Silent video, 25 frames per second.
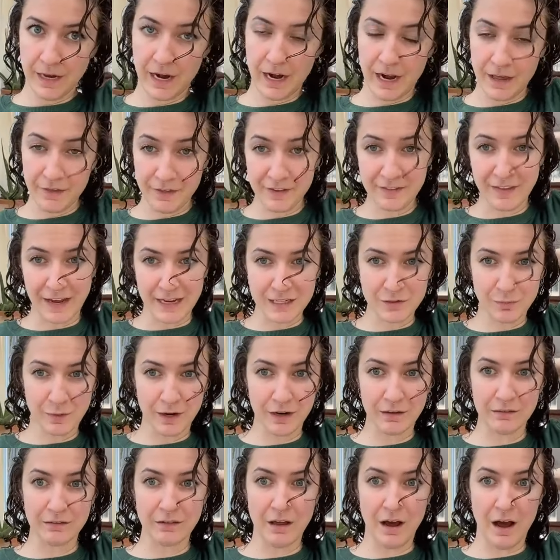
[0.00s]
And I think that's
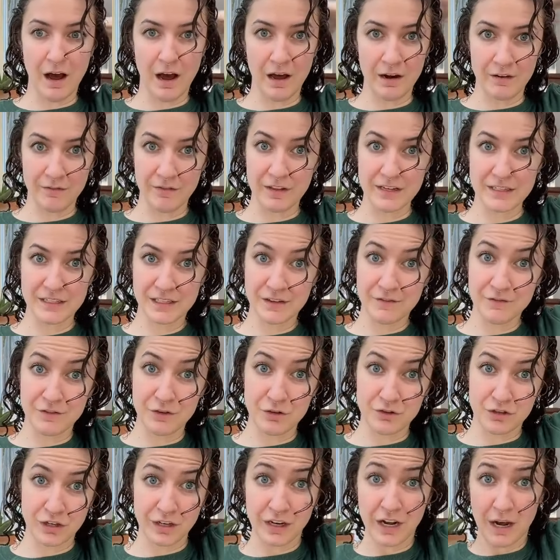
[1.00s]
where a lot of this
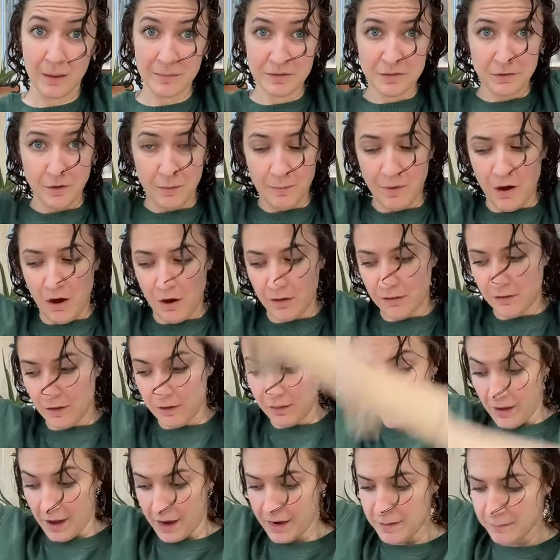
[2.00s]
confusion comes from
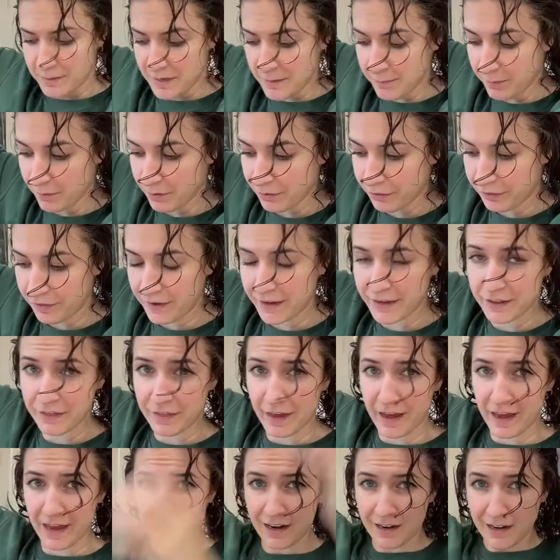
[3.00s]
online. People think
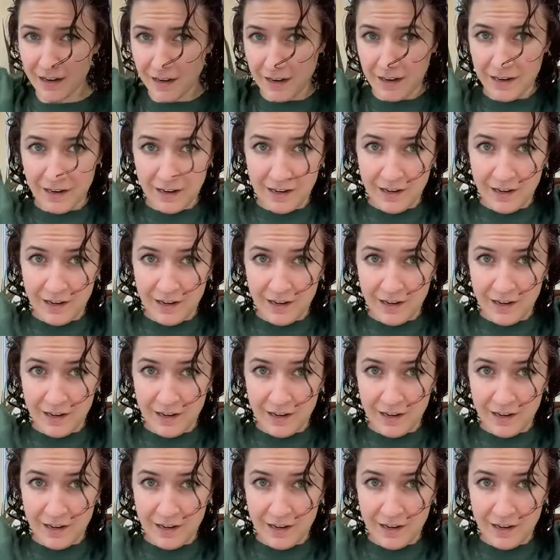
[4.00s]
that